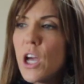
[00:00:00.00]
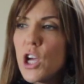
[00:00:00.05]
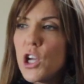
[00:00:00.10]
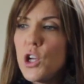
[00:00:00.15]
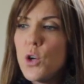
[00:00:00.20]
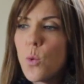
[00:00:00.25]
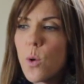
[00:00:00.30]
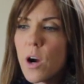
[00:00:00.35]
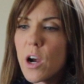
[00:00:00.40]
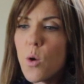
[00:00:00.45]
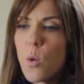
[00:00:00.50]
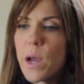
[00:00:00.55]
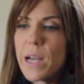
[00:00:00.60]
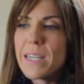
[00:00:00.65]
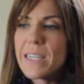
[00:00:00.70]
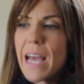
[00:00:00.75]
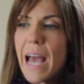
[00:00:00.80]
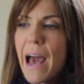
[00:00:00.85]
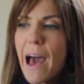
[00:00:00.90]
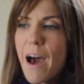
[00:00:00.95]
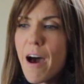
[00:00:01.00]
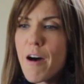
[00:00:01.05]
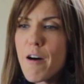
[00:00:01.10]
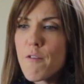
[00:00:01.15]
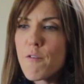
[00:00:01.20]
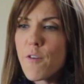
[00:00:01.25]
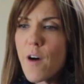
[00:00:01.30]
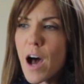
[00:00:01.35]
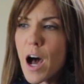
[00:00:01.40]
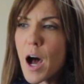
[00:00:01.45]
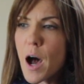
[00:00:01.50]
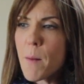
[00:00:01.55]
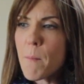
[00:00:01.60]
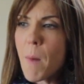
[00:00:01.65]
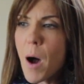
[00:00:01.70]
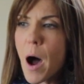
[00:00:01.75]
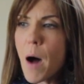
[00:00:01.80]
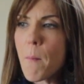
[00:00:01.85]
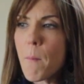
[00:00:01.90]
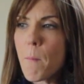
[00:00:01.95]
You are going to
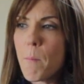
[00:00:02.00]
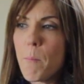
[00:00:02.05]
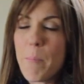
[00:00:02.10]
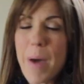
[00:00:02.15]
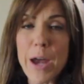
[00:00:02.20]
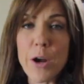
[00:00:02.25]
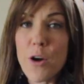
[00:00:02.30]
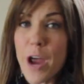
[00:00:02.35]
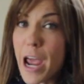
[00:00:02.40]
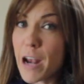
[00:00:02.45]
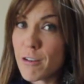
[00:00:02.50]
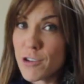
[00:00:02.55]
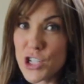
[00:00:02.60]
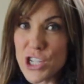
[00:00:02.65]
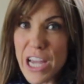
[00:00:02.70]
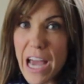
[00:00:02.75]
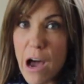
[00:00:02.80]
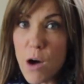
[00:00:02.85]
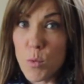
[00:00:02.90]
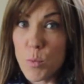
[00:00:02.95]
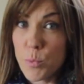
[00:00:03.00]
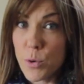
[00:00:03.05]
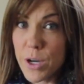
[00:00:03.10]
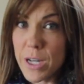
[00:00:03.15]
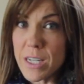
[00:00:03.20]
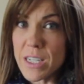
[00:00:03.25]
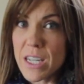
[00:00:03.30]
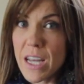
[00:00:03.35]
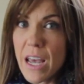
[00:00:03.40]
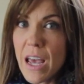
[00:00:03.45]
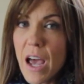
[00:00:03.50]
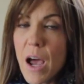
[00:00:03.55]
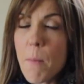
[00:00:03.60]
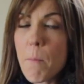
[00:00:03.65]
have better energy output,